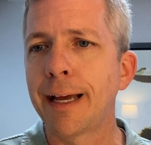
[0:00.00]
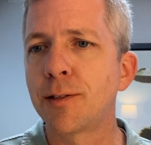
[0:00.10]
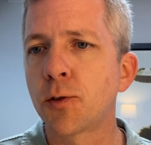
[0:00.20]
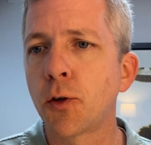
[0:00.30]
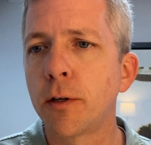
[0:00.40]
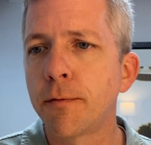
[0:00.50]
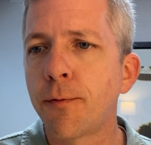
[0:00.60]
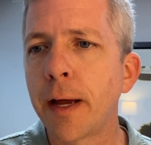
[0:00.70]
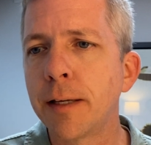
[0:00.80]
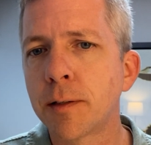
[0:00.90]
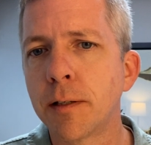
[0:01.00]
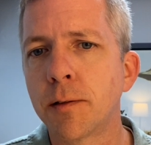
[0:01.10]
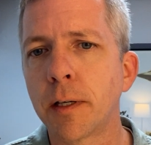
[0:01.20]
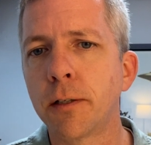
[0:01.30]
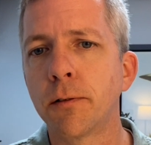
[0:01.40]
A stern face can
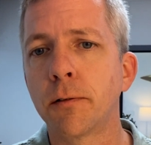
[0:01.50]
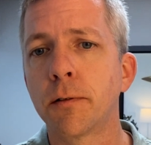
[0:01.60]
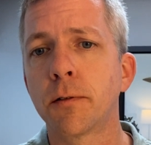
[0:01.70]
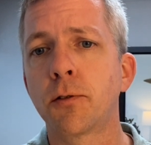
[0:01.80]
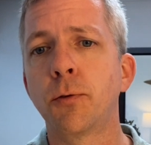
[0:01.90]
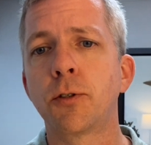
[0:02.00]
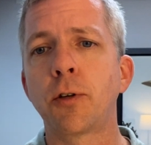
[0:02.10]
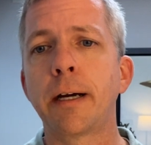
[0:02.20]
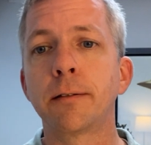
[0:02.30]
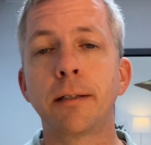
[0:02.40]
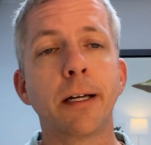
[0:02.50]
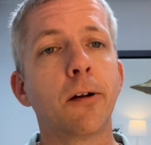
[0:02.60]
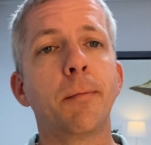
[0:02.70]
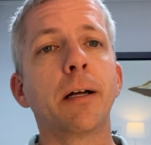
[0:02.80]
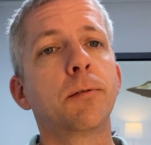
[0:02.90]
signal to a child that they
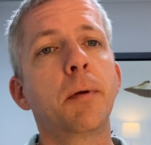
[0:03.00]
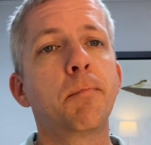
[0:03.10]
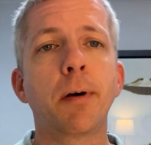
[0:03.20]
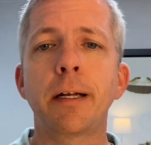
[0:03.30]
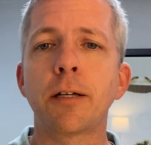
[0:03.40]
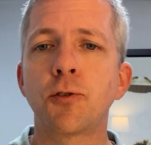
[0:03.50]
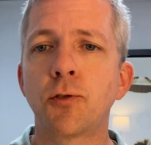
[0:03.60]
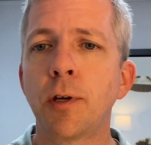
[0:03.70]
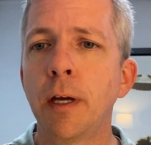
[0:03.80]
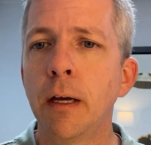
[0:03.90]
are about to be punished.